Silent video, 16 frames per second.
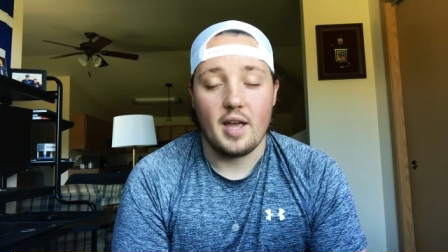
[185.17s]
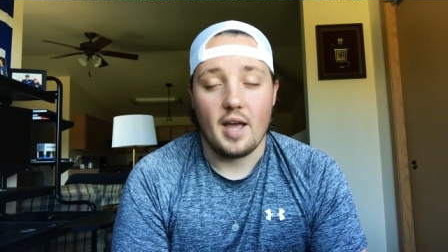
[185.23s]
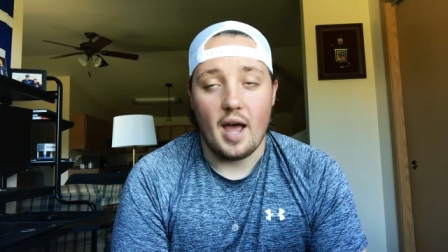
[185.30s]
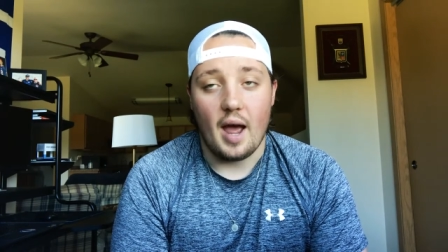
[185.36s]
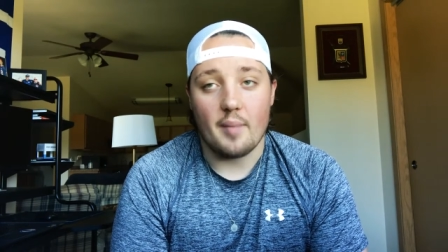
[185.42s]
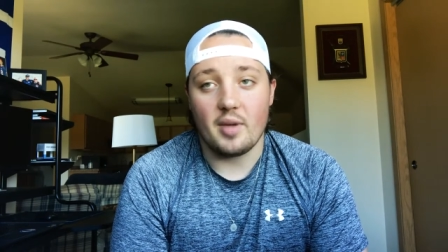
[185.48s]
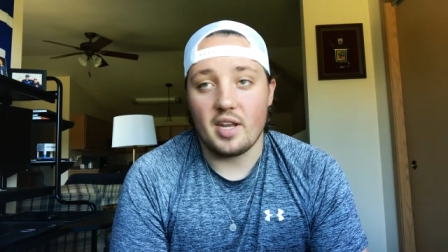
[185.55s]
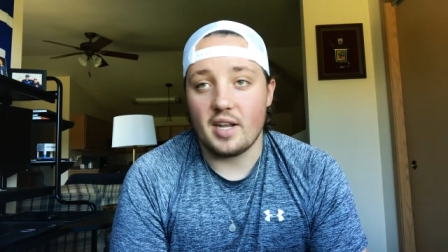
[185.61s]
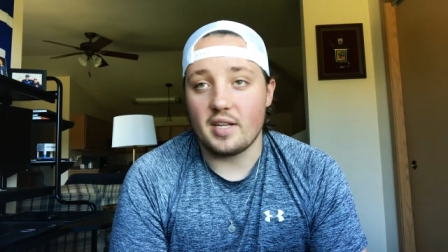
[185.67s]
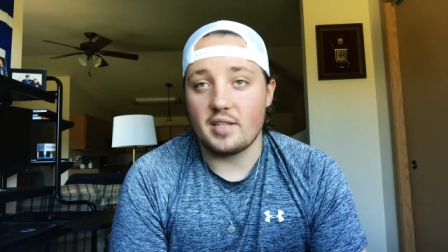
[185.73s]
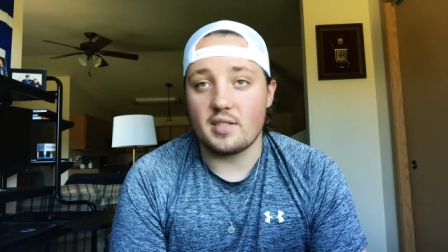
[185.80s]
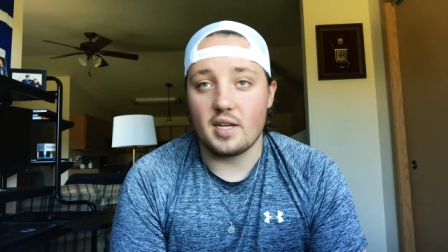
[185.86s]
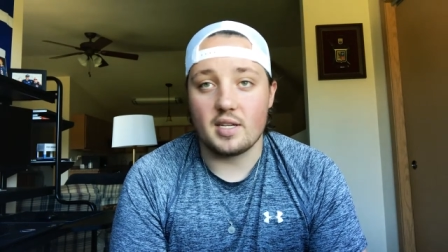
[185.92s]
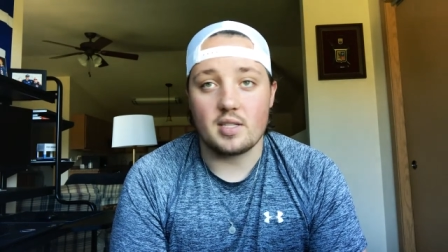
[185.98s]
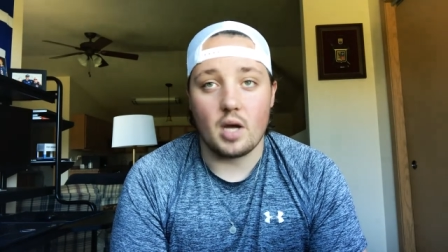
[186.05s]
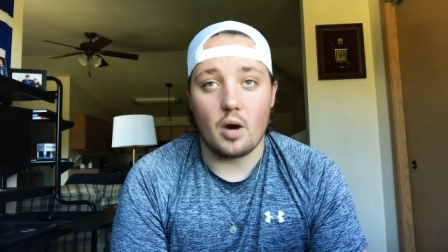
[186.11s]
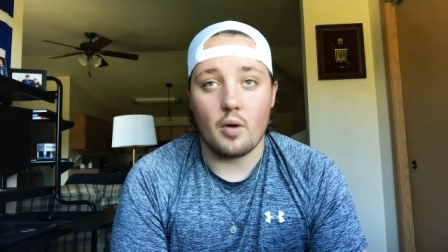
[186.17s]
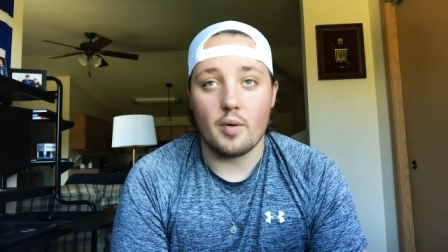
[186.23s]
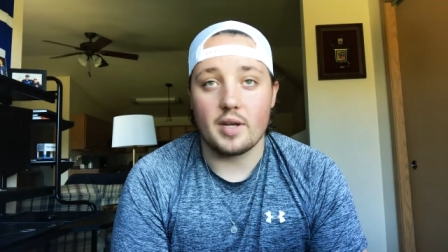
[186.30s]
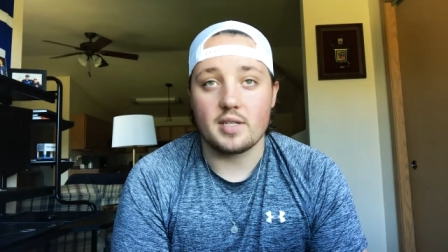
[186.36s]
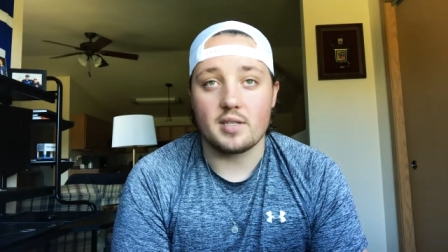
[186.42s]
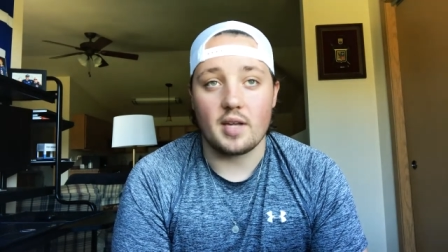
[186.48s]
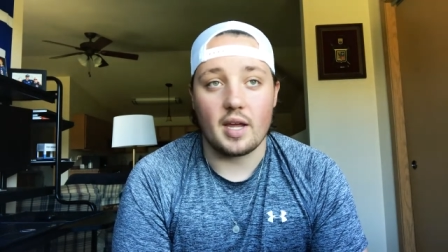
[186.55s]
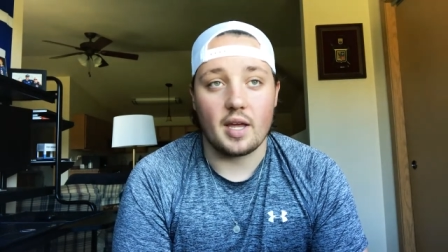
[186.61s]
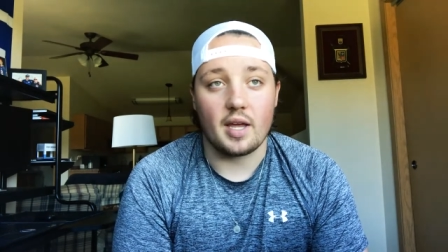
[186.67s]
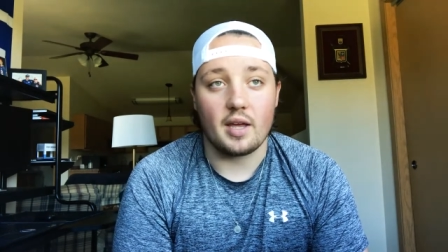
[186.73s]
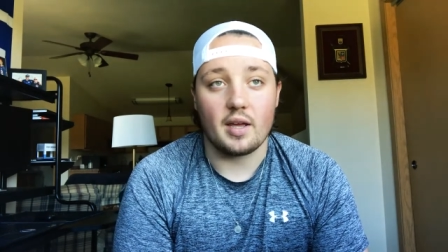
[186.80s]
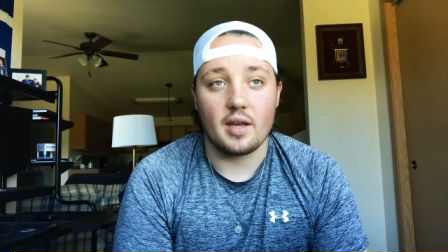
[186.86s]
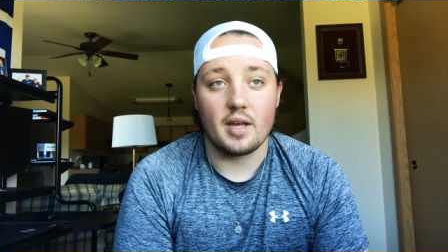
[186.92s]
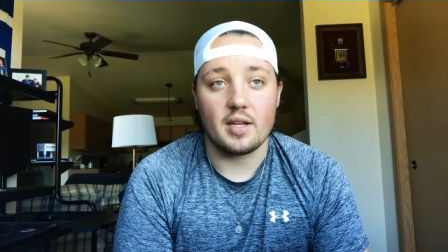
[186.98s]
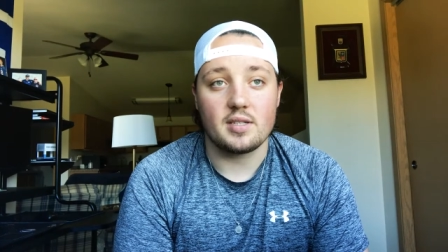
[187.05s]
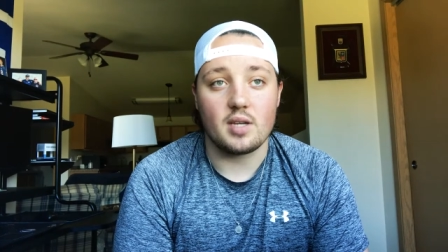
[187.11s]
I mean, it's it's always like
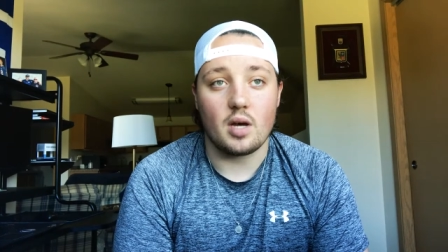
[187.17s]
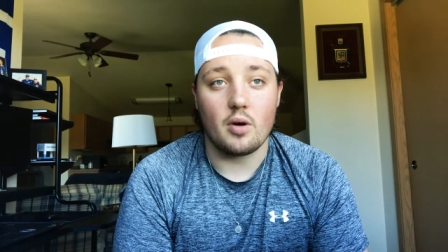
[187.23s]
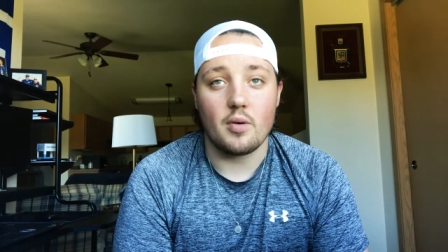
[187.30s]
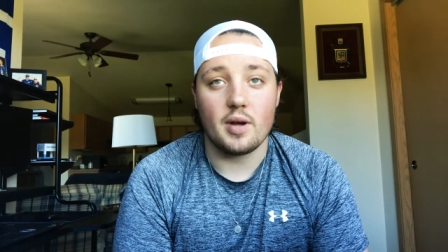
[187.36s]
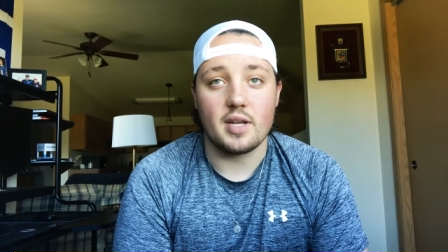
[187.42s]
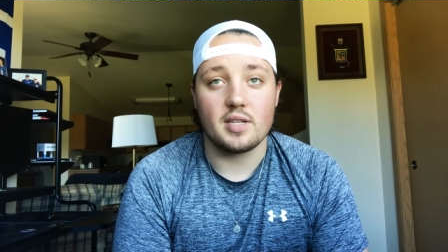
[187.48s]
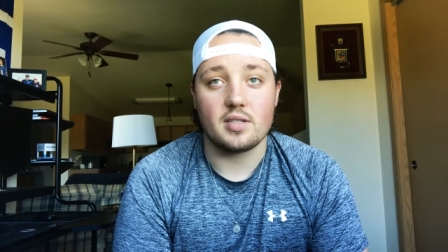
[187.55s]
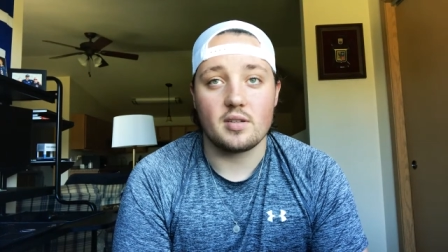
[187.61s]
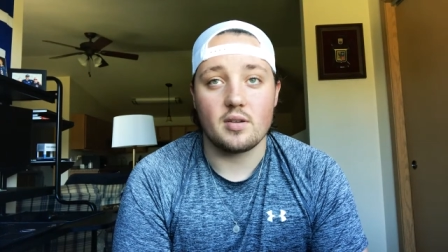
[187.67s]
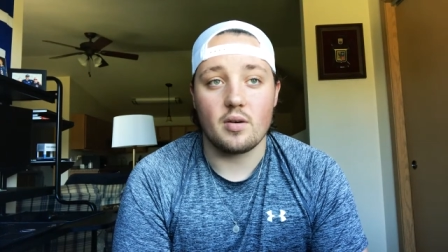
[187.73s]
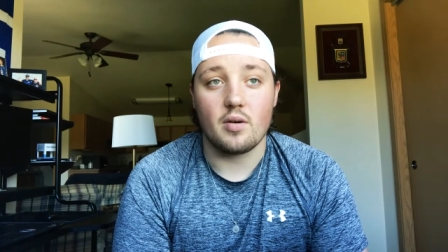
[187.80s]
it's always